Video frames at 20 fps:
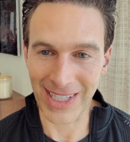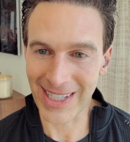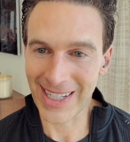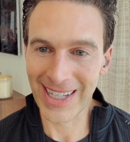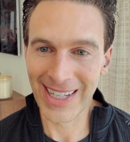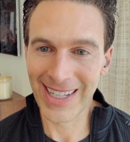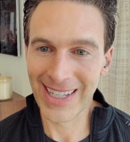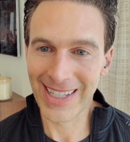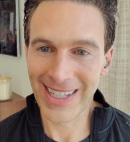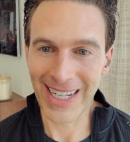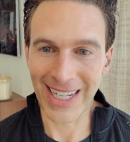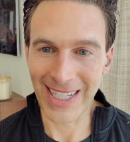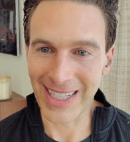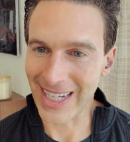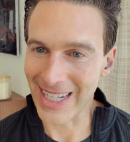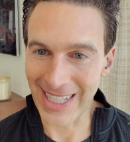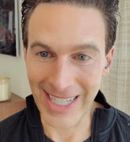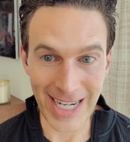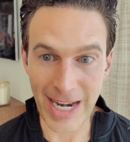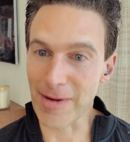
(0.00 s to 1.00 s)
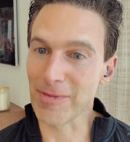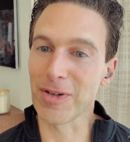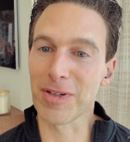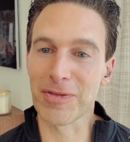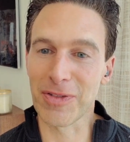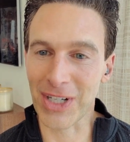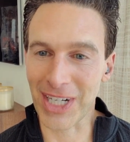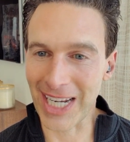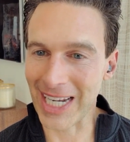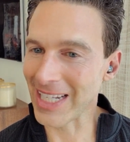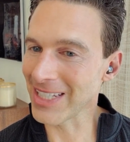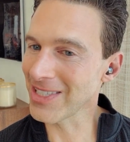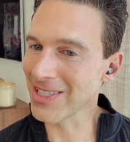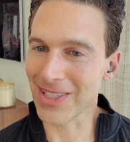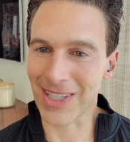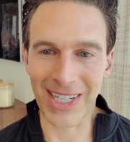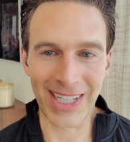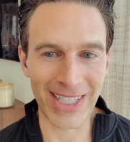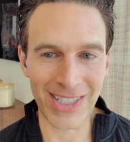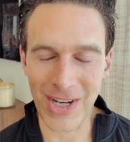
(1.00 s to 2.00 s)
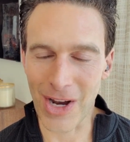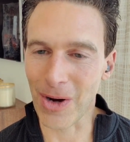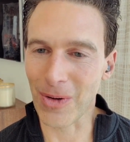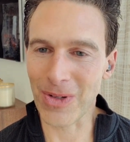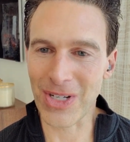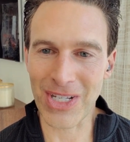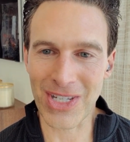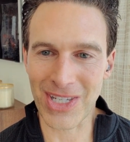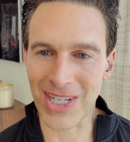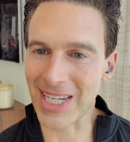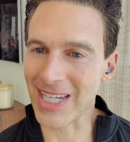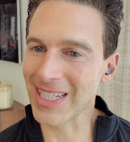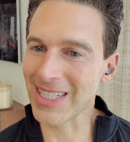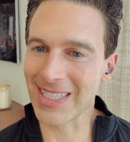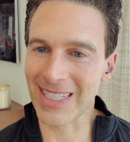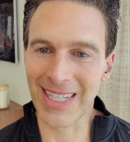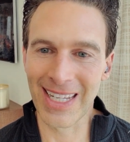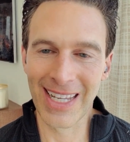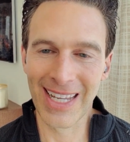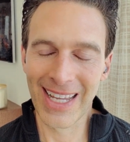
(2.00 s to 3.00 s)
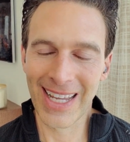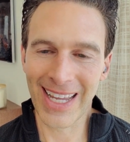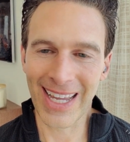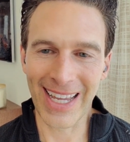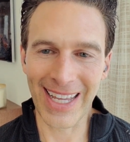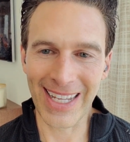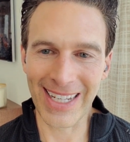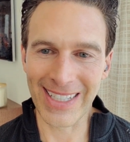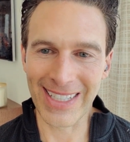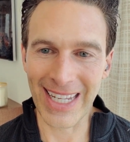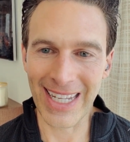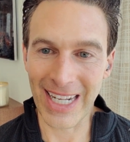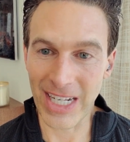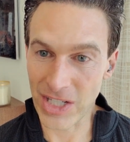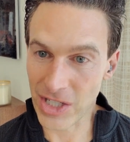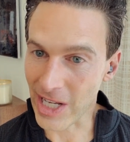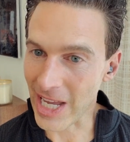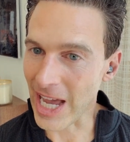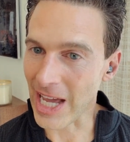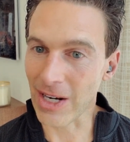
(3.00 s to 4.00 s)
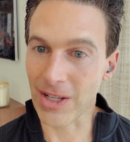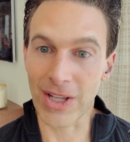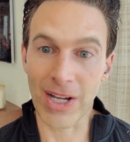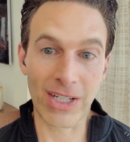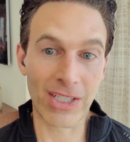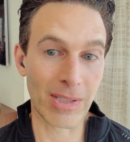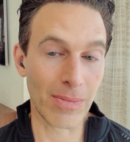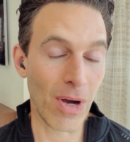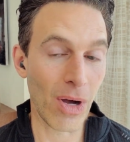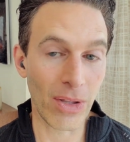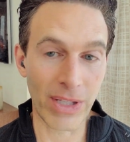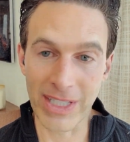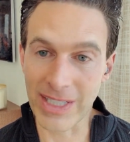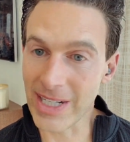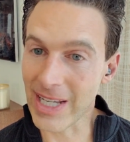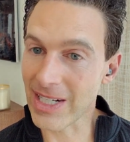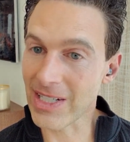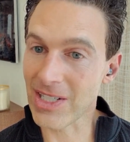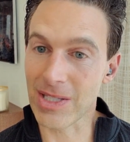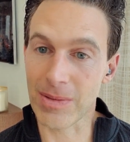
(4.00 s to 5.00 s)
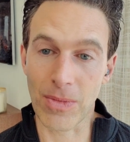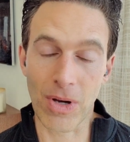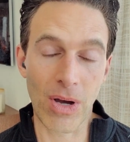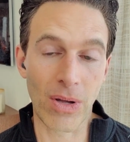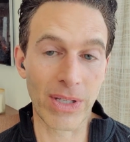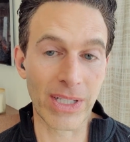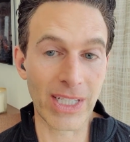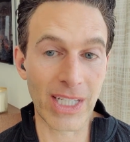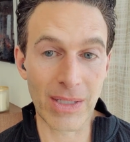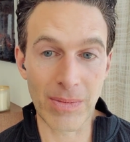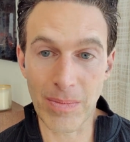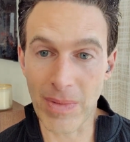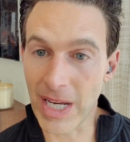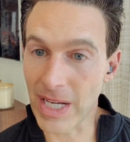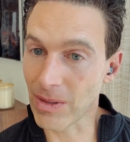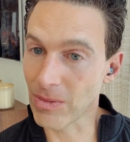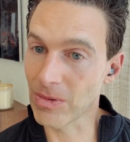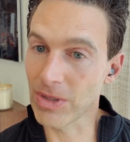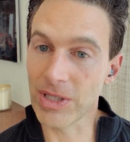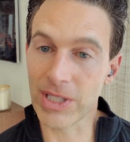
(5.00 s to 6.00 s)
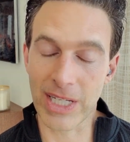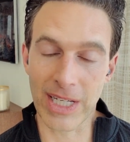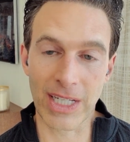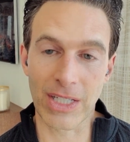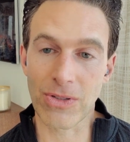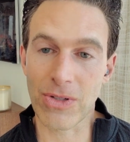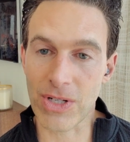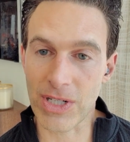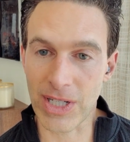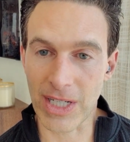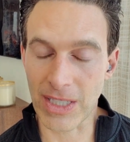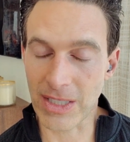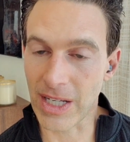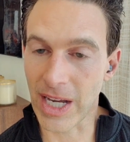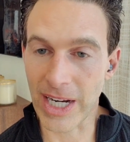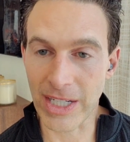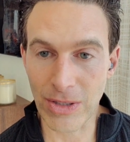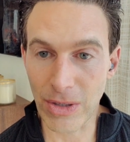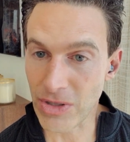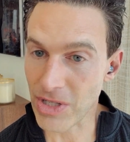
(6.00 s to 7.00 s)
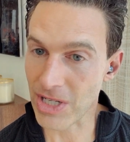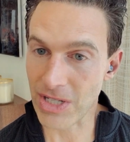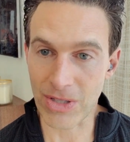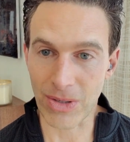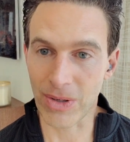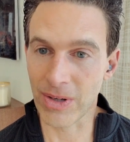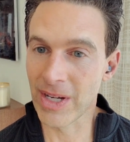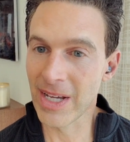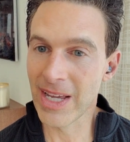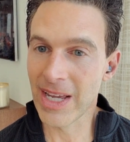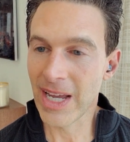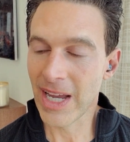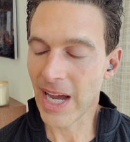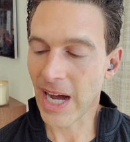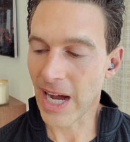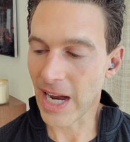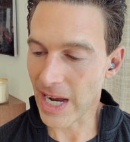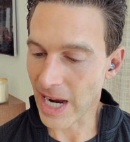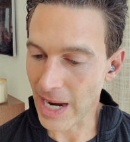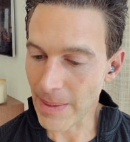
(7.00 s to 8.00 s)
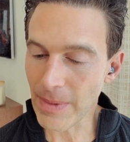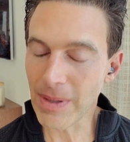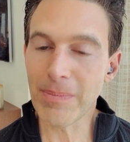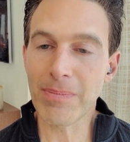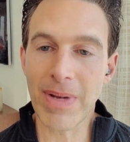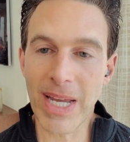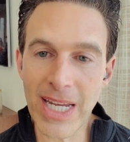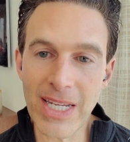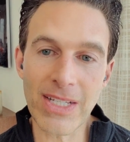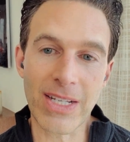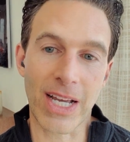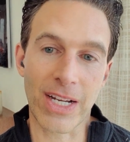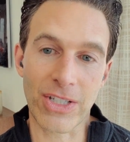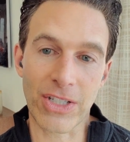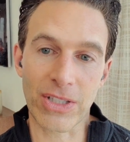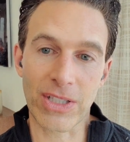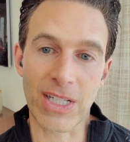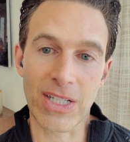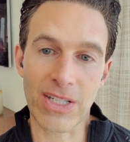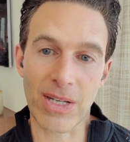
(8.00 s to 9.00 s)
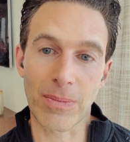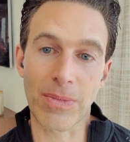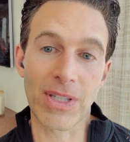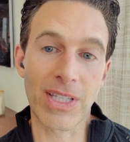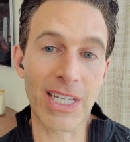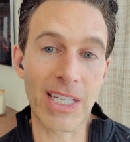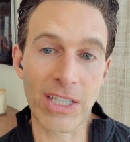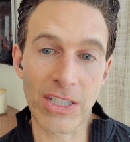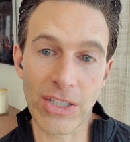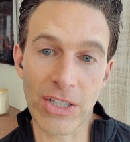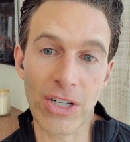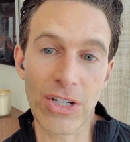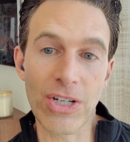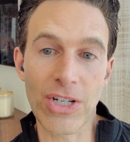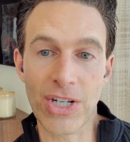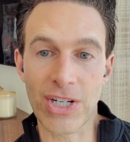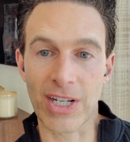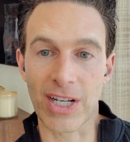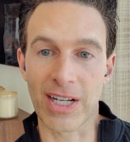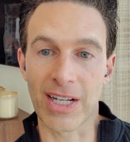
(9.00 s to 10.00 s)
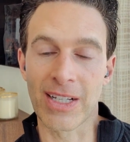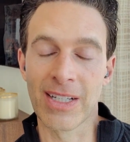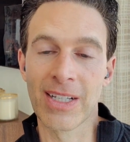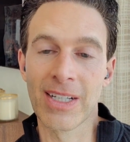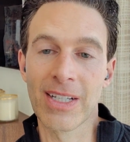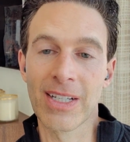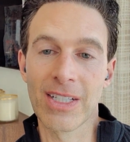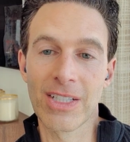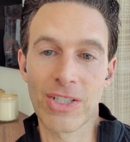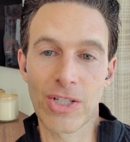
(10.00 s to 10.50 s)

that it never forgets, that it's always seen, and has cataloged them all, indexed them all, and can make really interesting diagnoses. So I'm amazed actually at some of the inertia